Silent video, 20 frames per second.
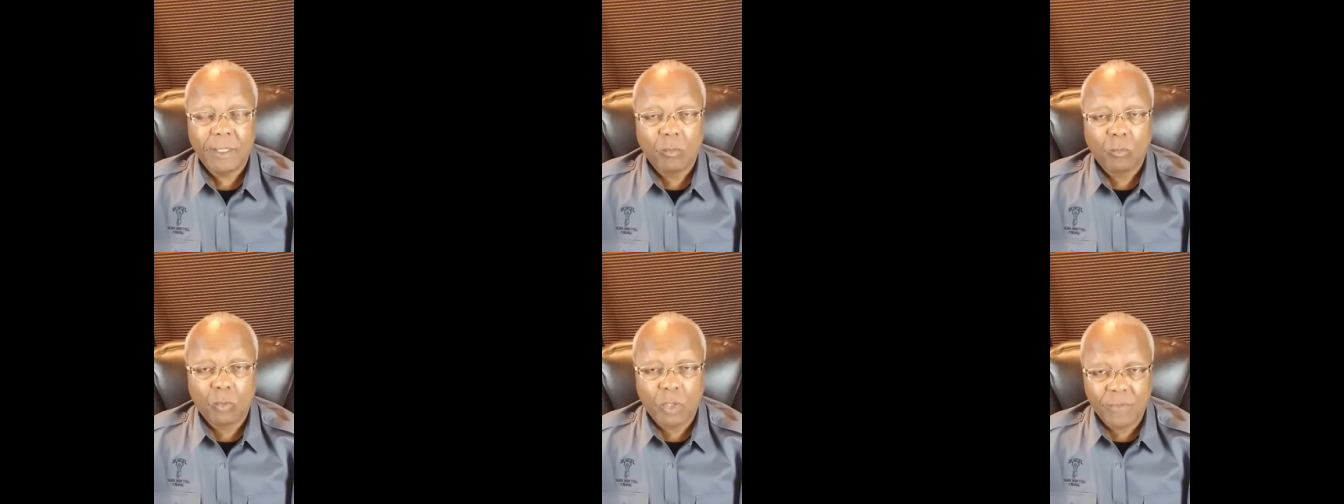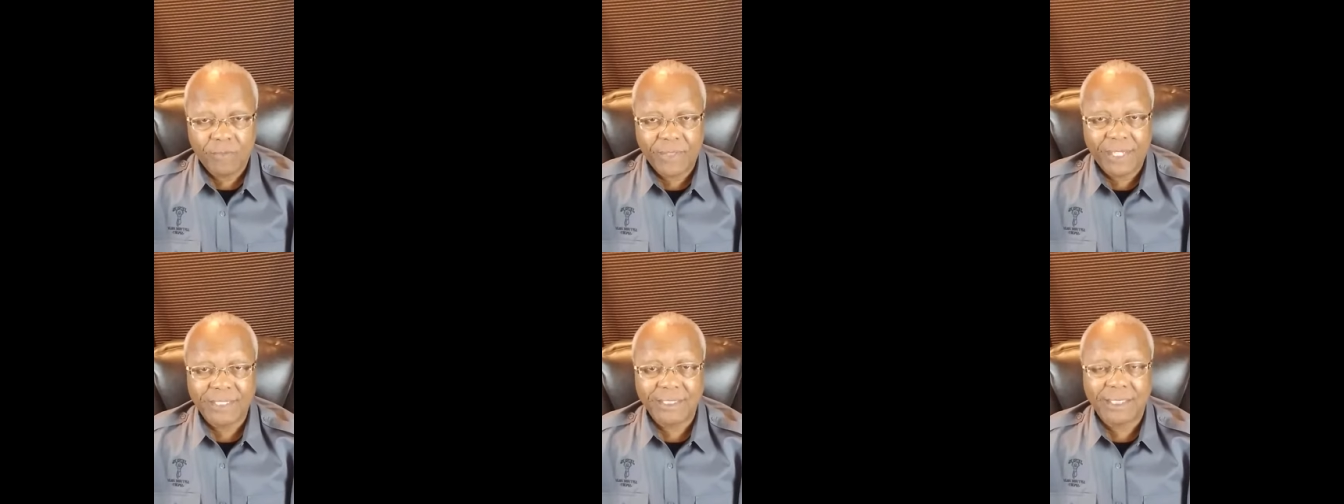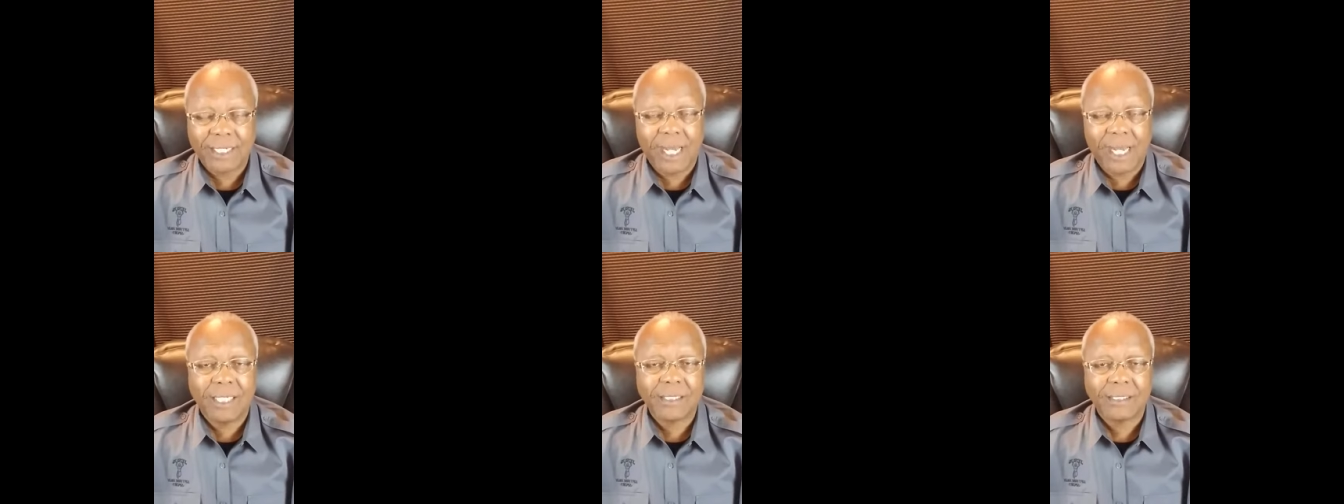one thing
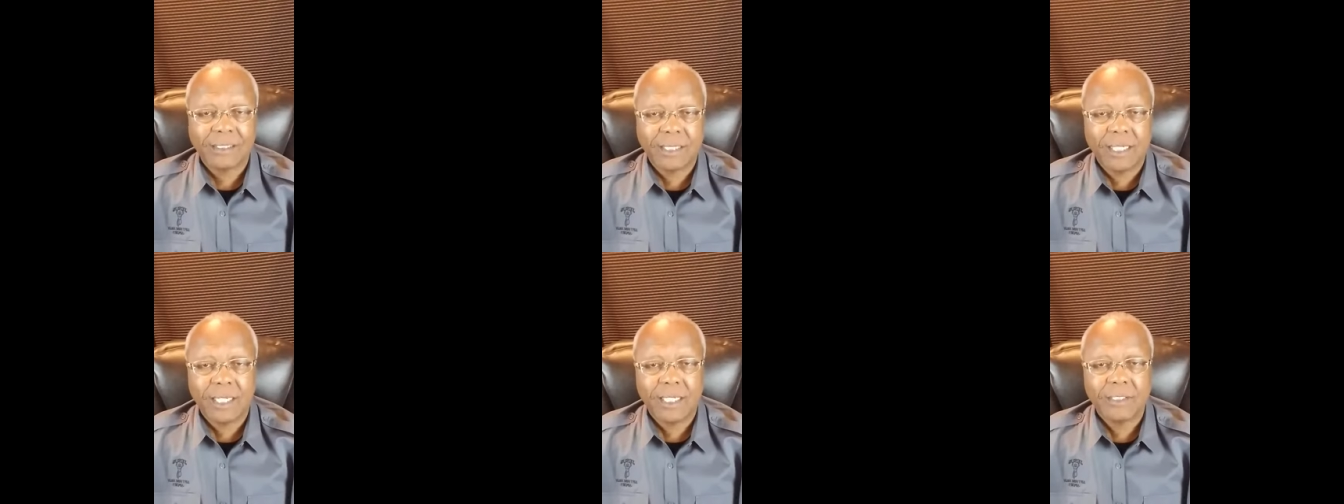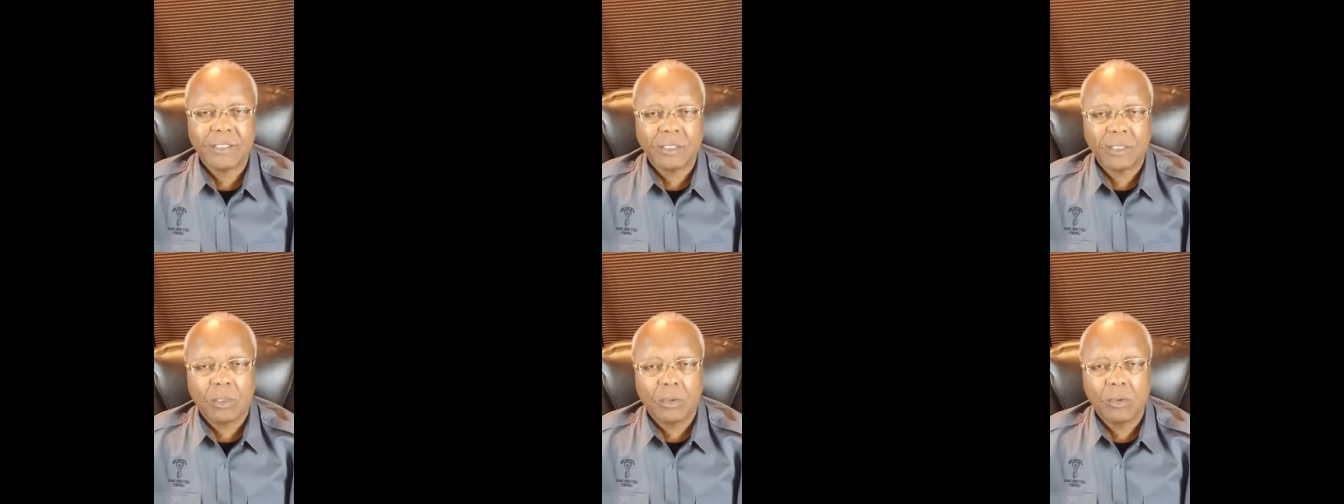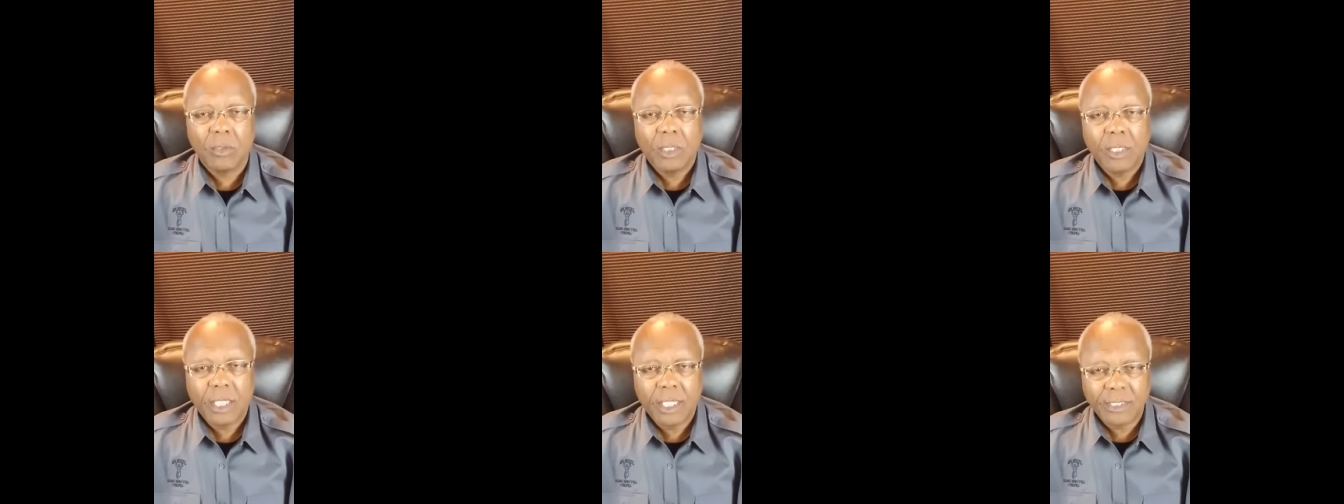God says, you
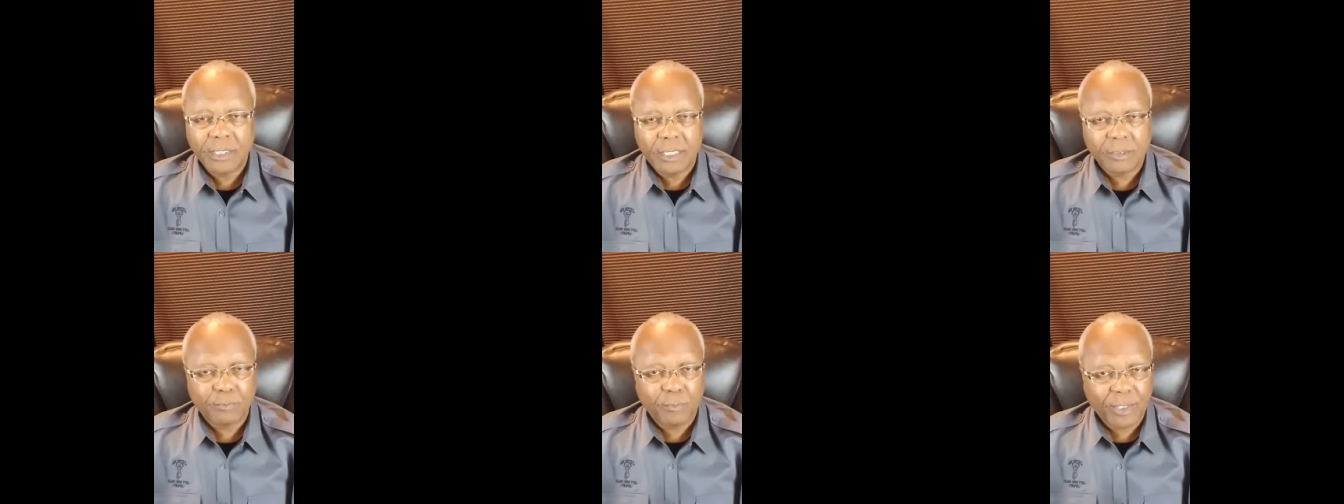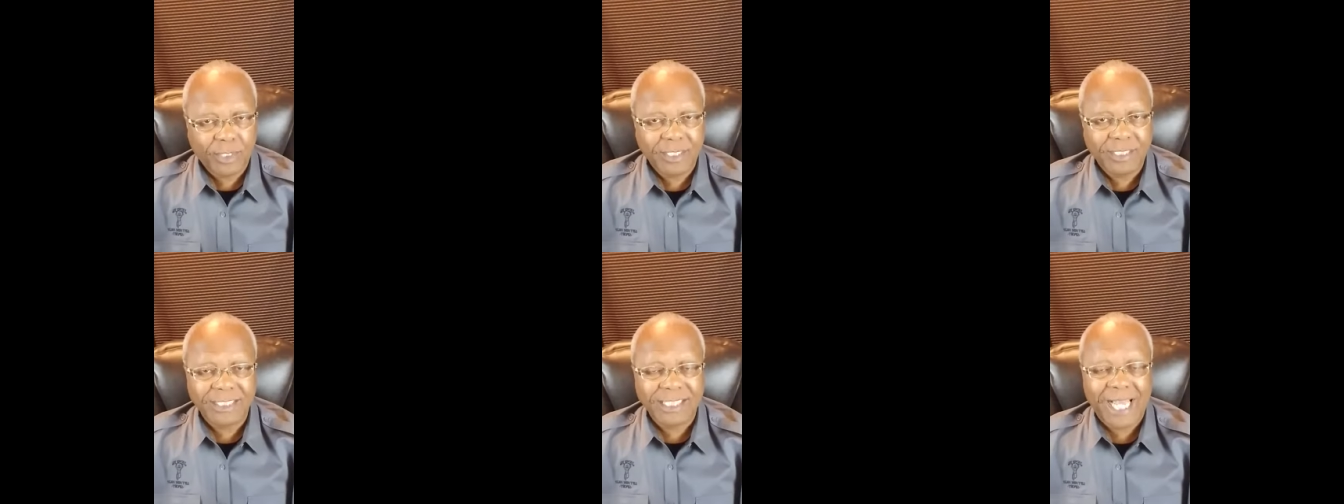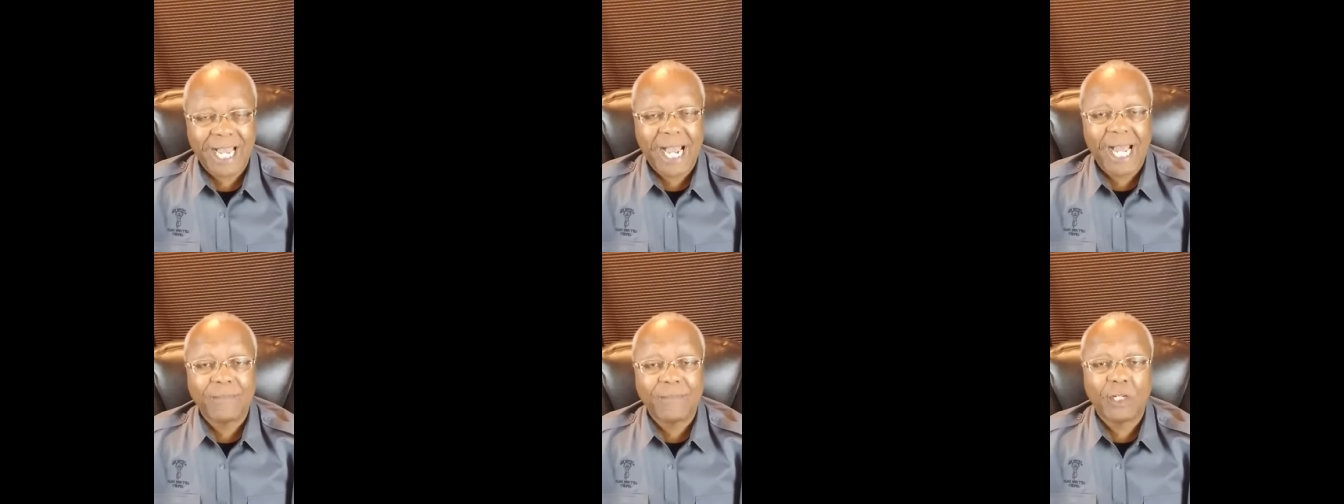know, He says, bring the
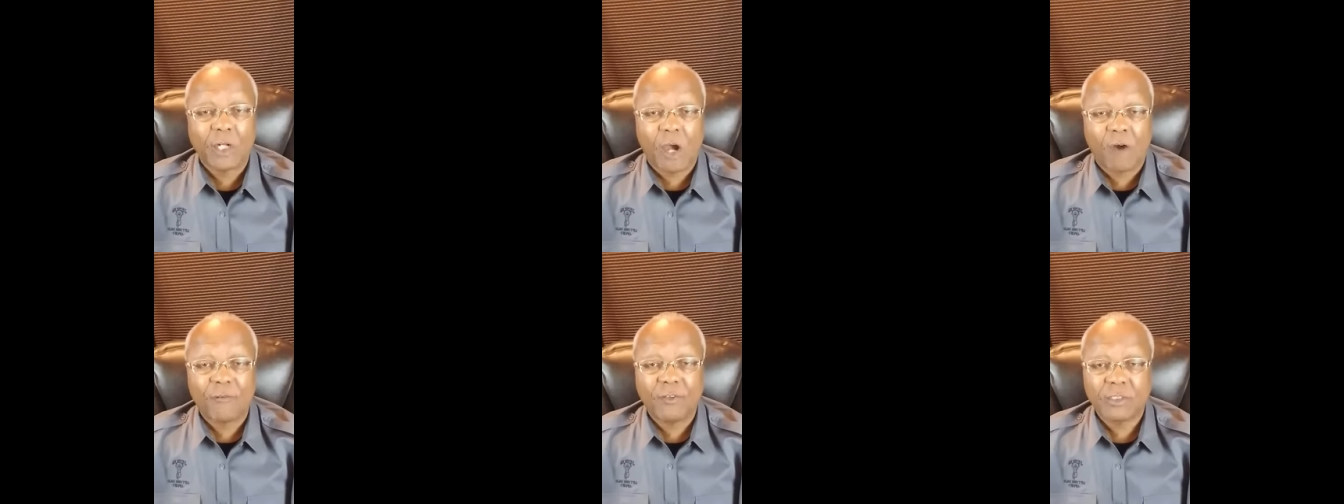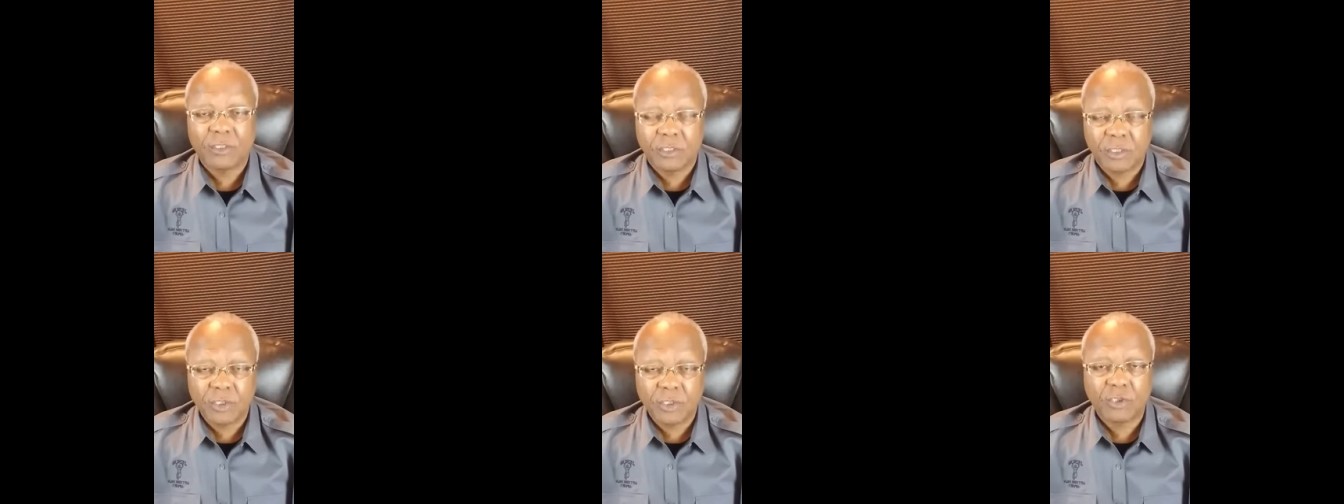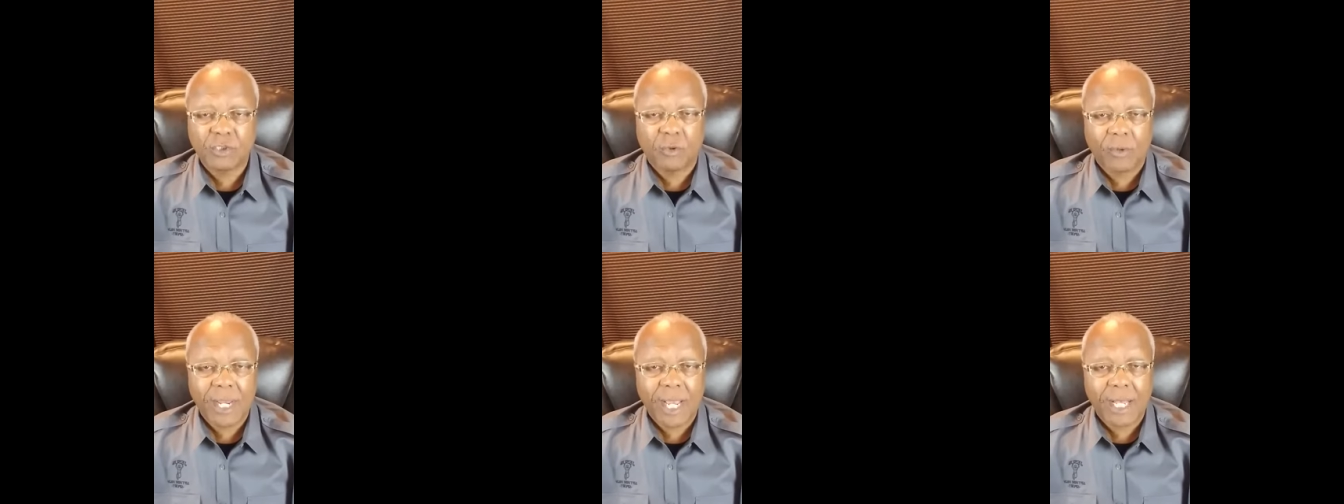tithe and offering to the
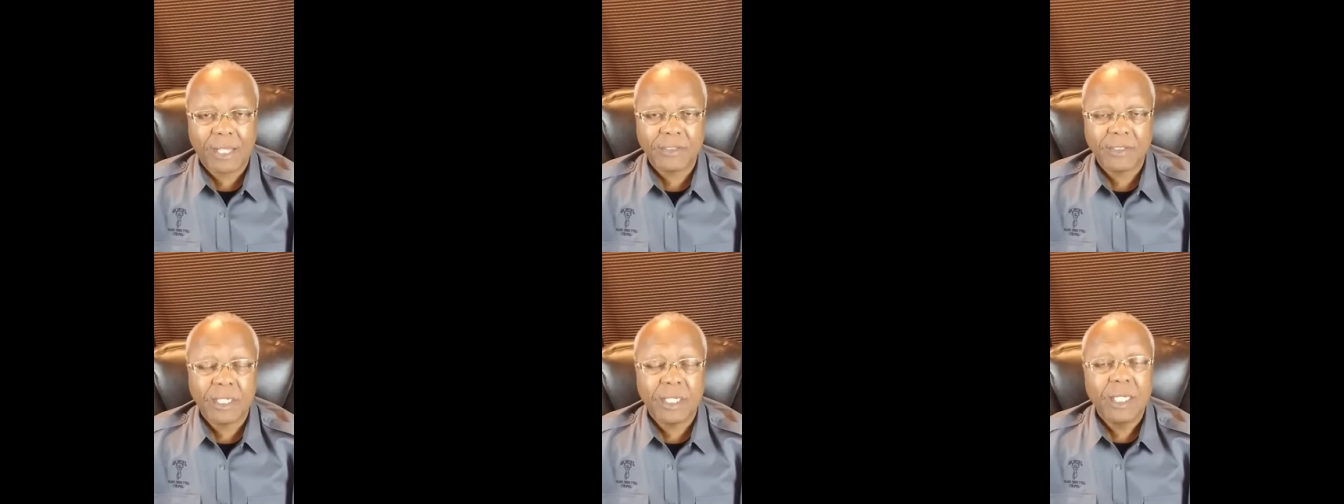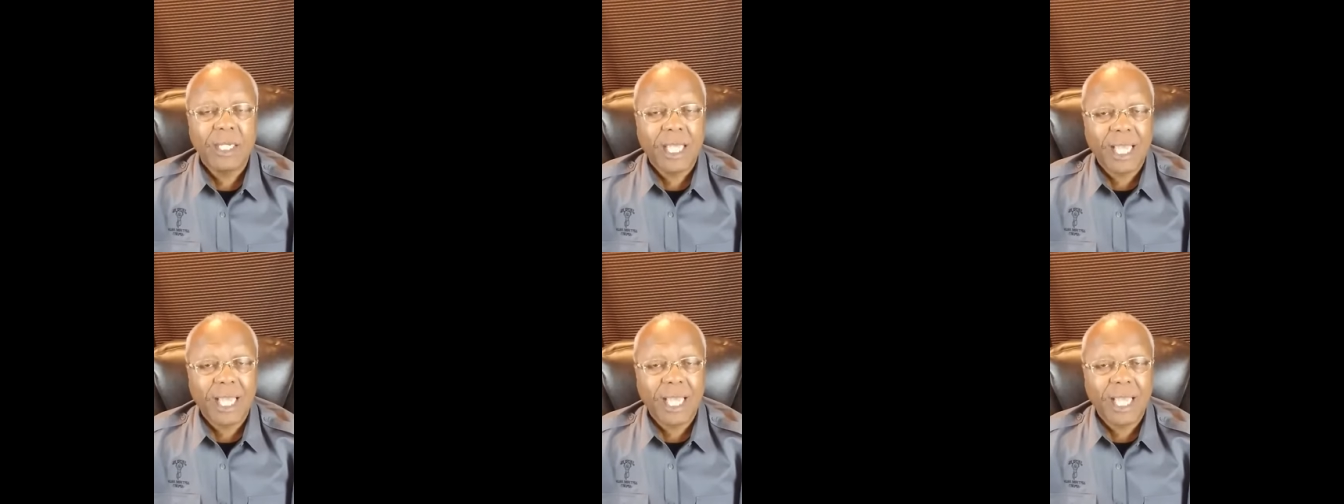storehouse.